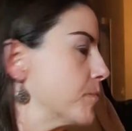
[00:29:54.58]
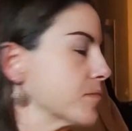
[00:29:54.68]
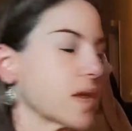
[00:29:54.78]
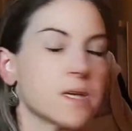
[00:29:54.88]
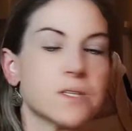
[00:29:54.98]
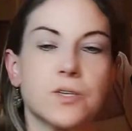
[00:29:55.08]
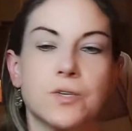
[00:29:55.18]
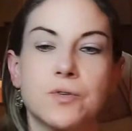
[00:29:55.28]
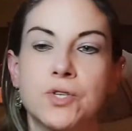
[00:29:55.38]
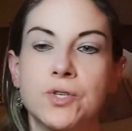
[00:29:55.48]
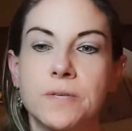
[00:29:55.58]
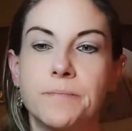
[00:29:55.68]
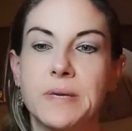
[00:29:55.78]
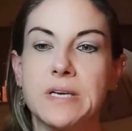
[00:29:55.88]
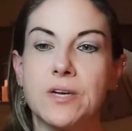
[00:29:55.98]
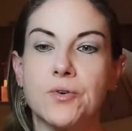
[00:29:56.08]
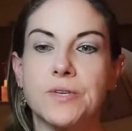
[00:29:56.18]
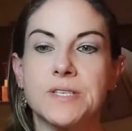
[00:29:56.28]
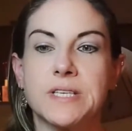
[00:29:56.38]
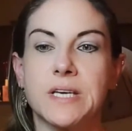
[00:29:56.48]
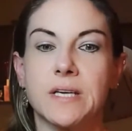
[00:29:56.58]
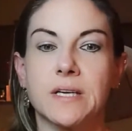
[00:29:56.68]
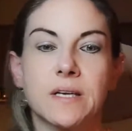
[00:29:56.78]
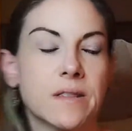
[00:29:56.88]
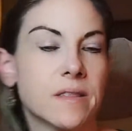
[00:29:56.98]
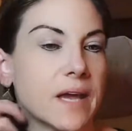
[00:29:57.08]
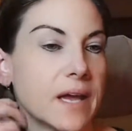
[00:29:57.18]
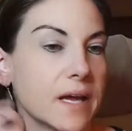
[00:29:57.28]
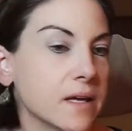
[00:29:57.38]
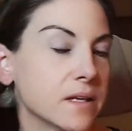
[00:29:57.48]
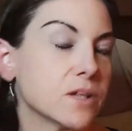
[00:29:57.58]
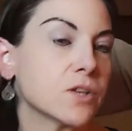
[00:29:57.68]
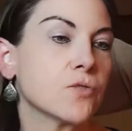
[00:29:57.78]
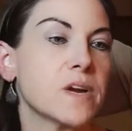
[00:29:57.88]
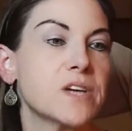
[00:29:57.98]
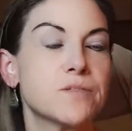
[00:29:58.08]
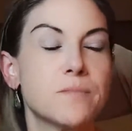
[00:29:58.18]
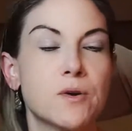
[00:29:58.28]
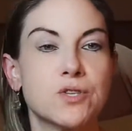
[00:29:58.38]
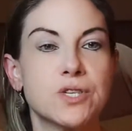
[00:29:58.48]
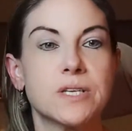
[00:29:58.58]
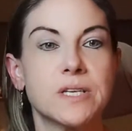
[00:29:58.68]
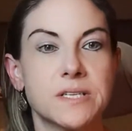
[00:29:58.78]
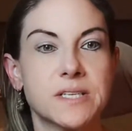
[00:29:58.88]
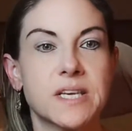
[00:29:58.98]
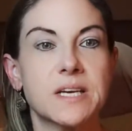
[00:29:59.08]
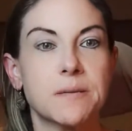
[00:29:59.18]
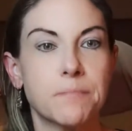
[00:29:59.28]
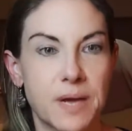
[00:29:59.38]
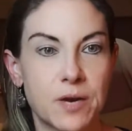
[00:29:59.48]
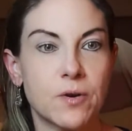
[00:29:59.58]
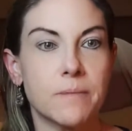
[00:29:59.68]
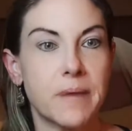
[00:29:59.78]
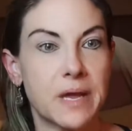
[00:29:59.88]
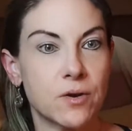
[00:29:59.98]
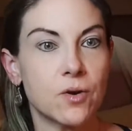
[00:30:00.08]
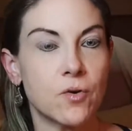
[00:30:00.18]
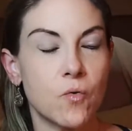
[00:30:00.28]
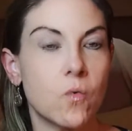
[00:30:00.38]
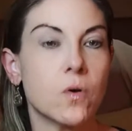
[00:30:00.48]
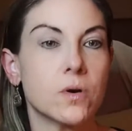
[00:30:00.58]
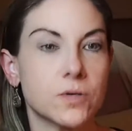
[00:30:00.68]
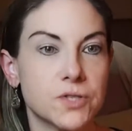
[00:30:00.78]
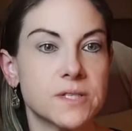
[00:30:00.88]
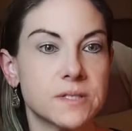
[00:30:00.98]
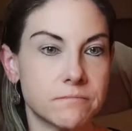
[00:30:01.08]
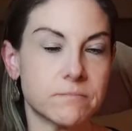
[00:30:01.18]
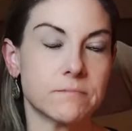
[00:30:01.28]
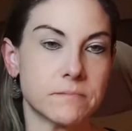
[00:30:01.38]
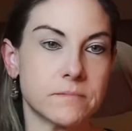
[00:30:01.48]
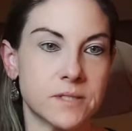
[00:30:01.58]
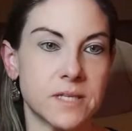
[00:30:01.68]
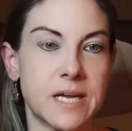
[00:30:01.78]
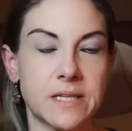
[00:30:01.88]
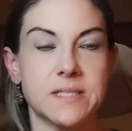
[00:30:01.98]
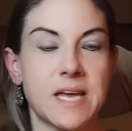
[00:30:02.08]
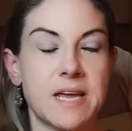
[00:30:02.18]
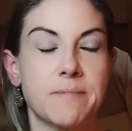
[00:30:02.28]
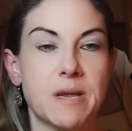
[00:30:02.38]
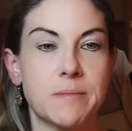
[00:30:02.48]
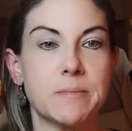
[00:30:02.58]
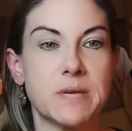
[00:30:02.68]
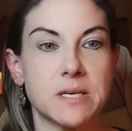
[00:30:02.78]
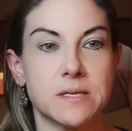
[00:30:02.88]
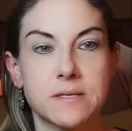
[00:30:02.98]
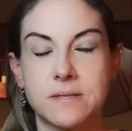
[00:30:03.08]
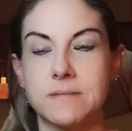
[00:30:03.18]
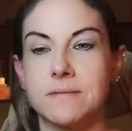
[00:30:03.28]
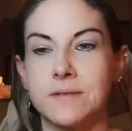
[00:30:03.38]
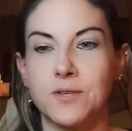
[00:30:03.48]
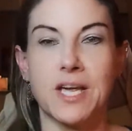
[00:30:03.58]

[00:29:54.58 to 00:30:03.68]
So you should be noticing that your range of motion is getting better and better, or just staying the same, maybe because you can't go